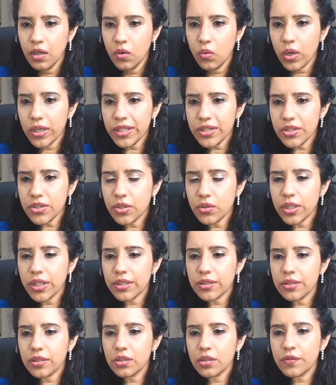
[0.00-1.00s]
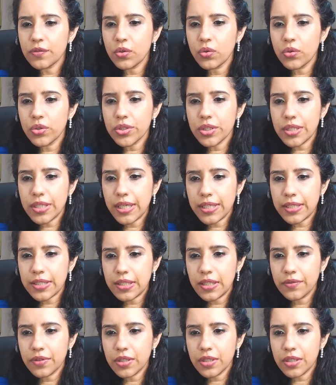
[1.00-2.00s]
What is duration of courses like
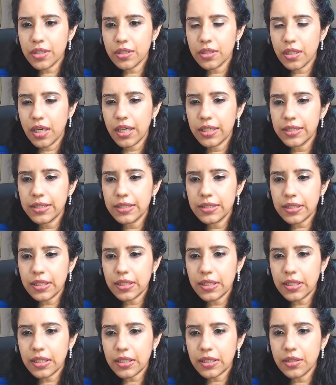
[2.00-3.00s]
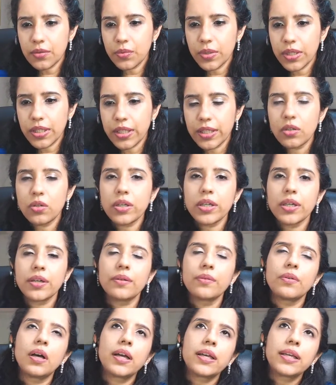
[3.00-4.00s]
Silver Tier? Are these conducted weekly? Okay,
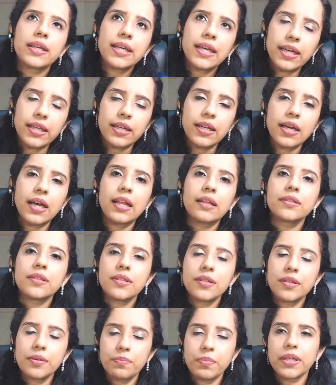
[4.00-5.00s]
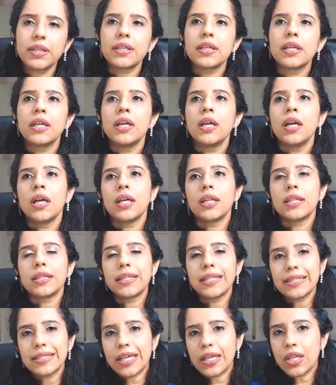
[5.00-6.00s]
again, I'll just repeat.
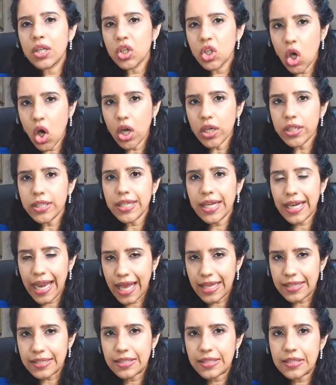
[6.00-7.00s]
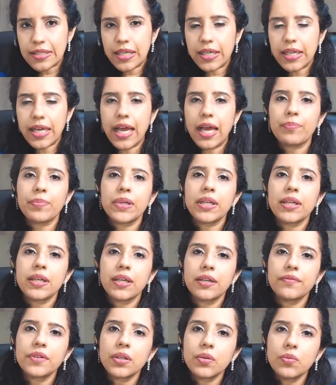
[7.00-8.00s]
These are not classes that are happening
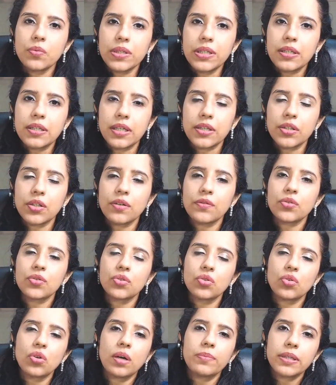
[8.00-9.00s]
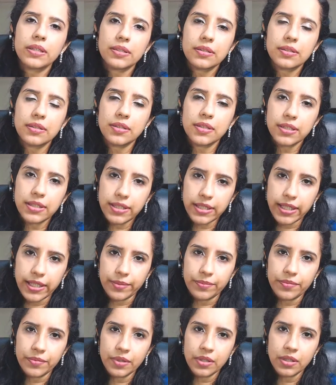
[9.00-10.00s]
every week and you have to show up at a certain time.
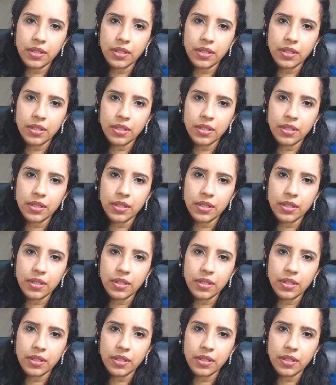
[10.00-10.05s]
